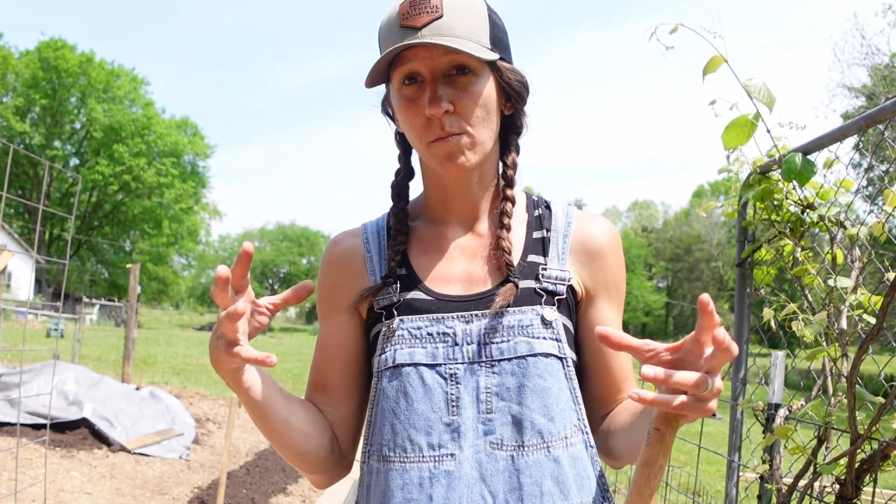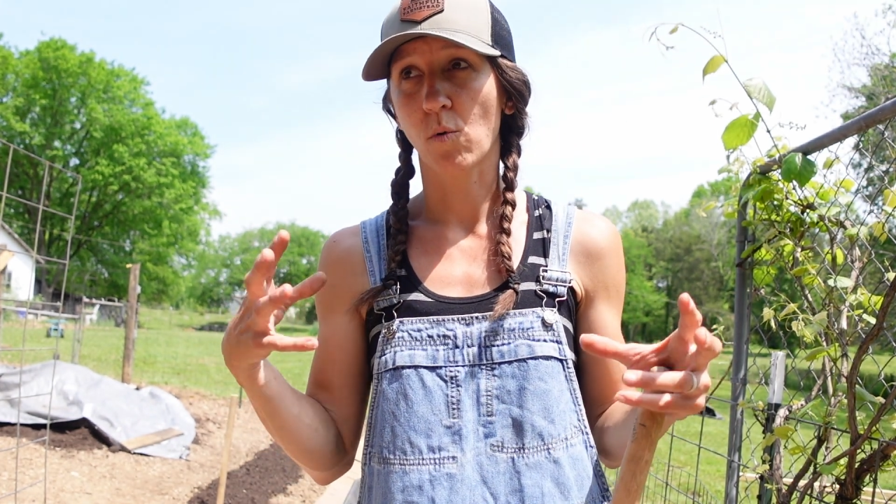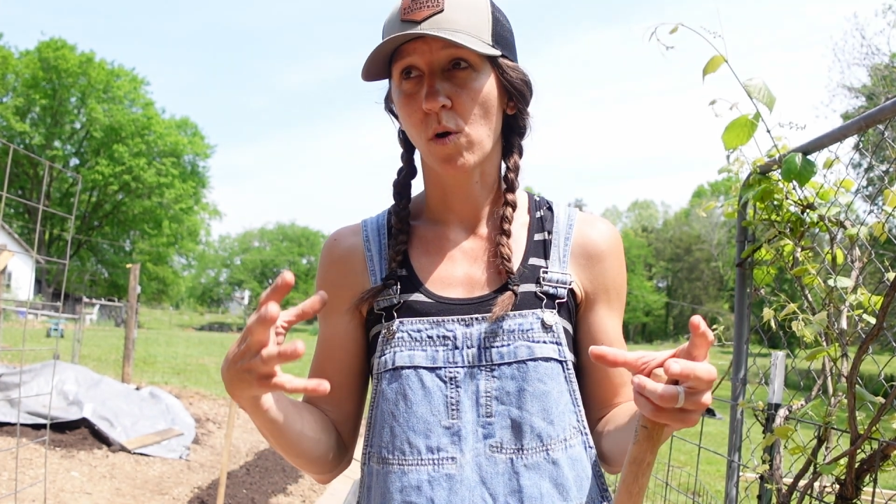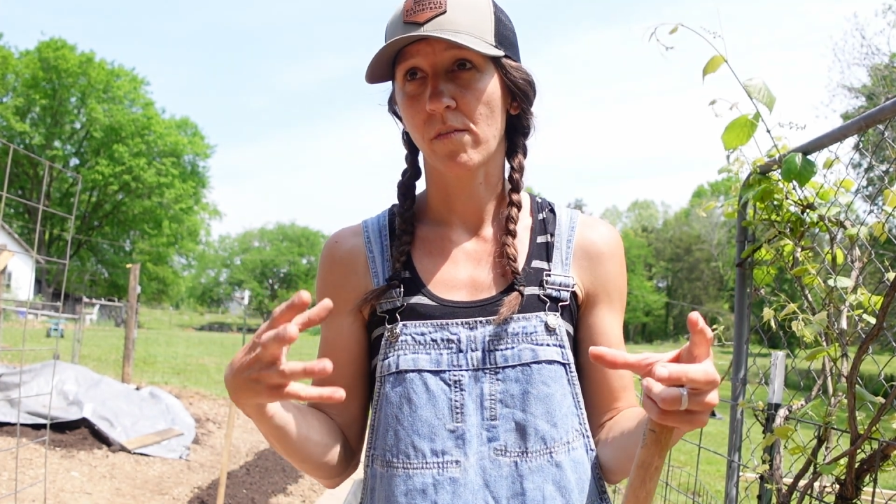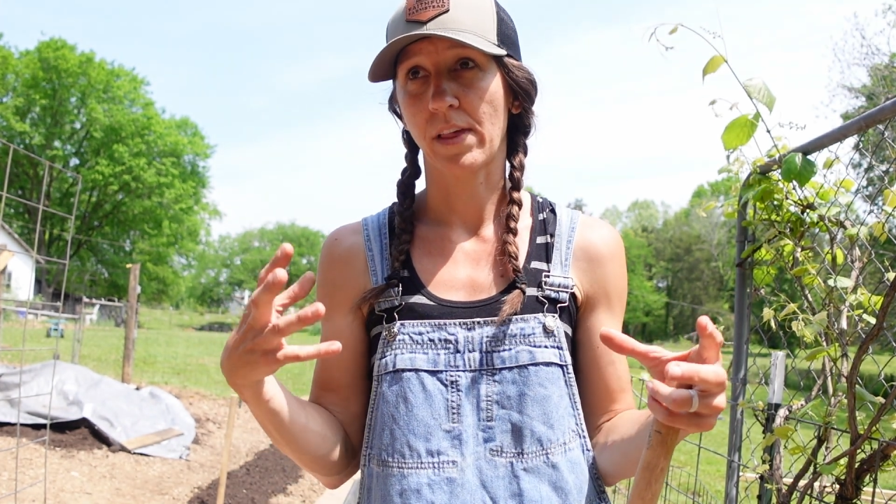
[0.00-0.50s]

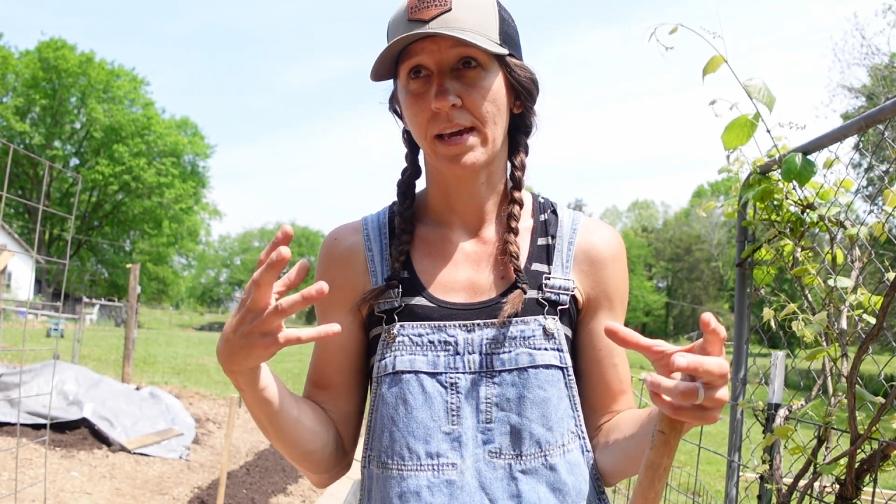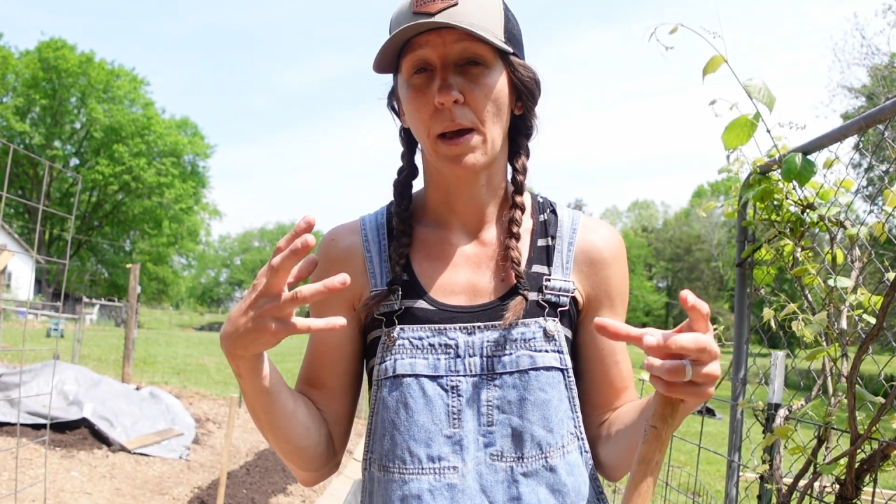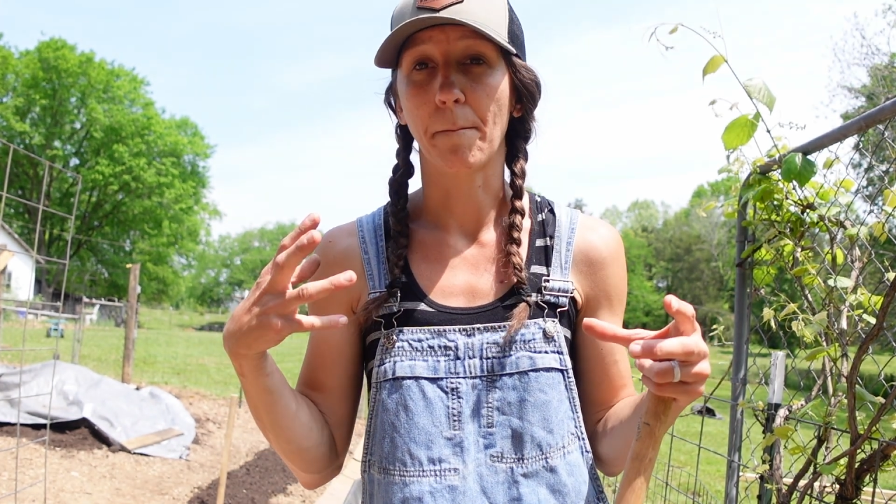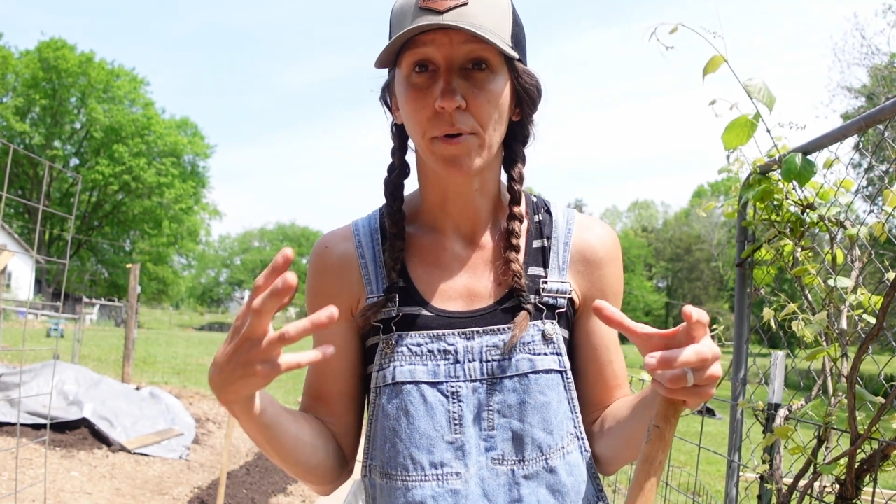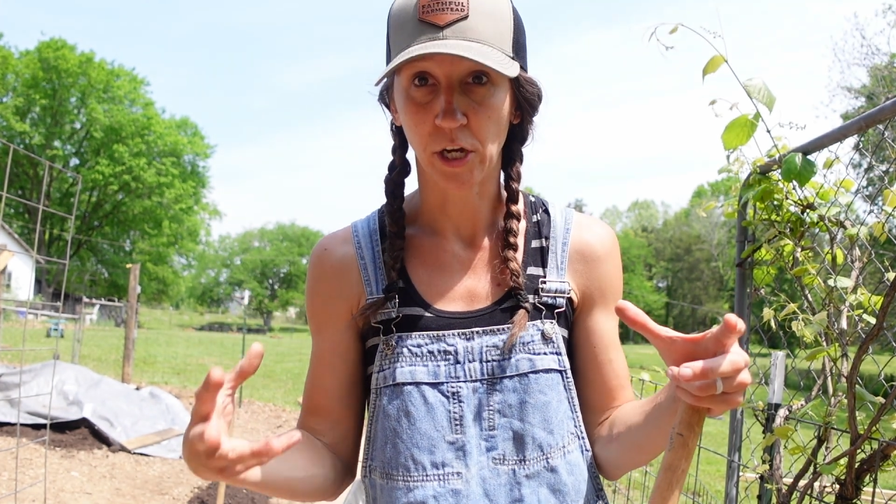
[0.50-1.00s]
more of like a
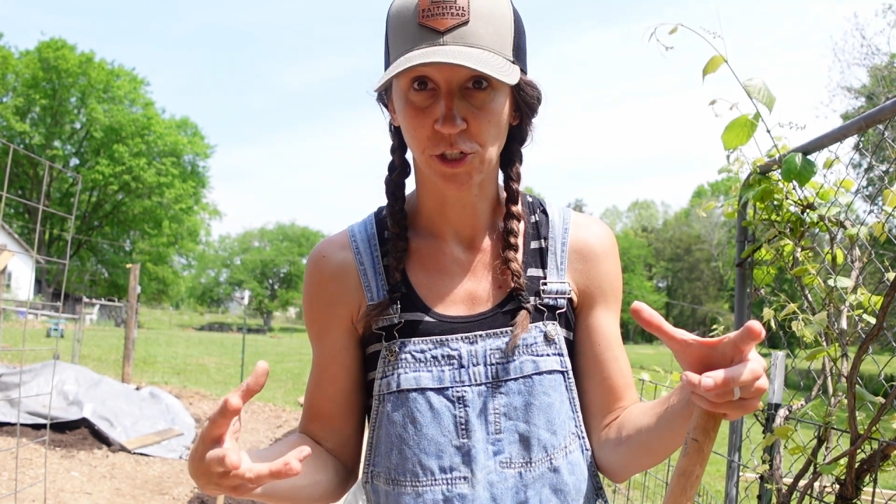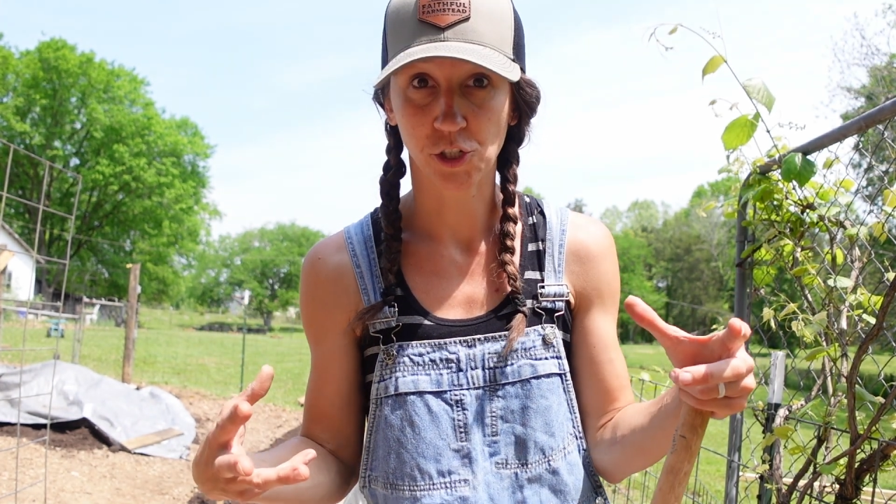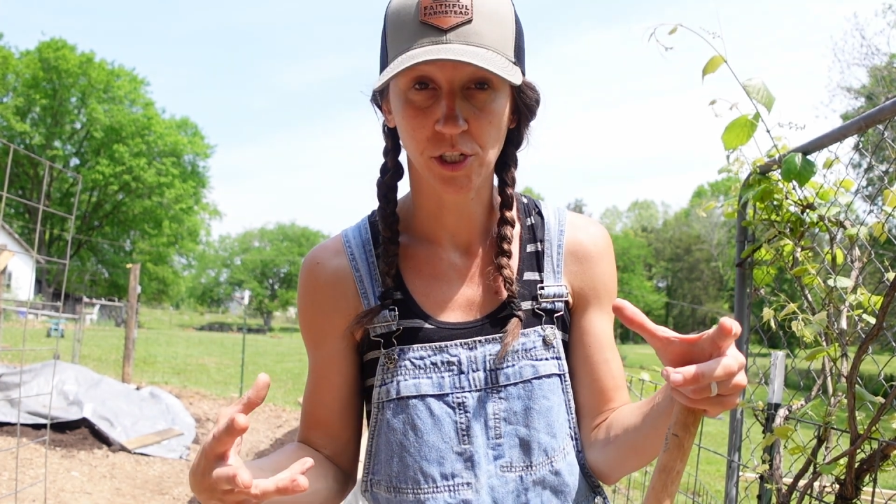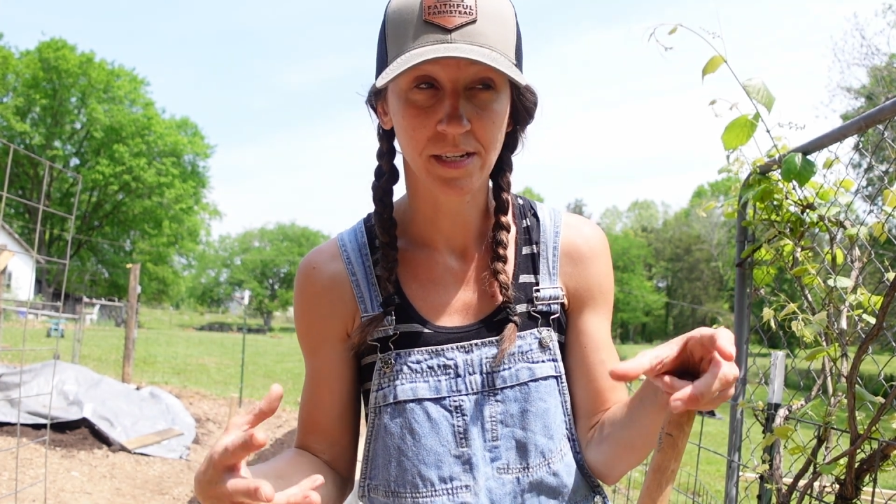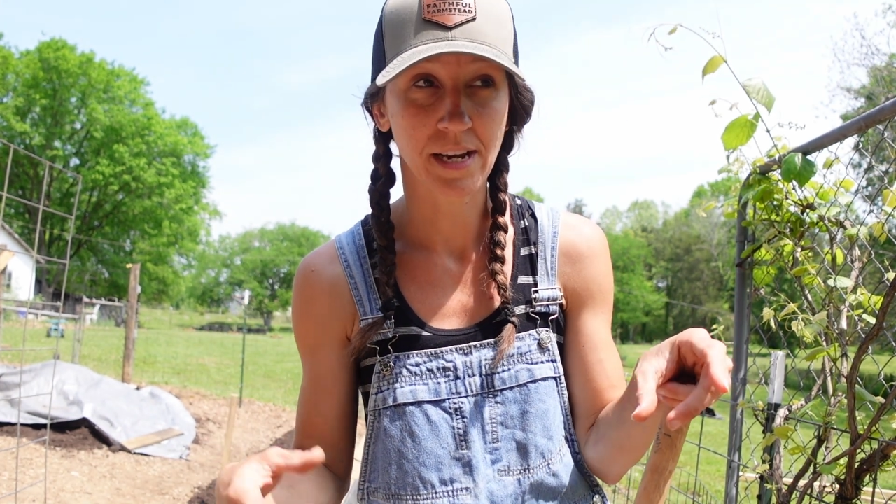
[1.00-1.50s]
bush,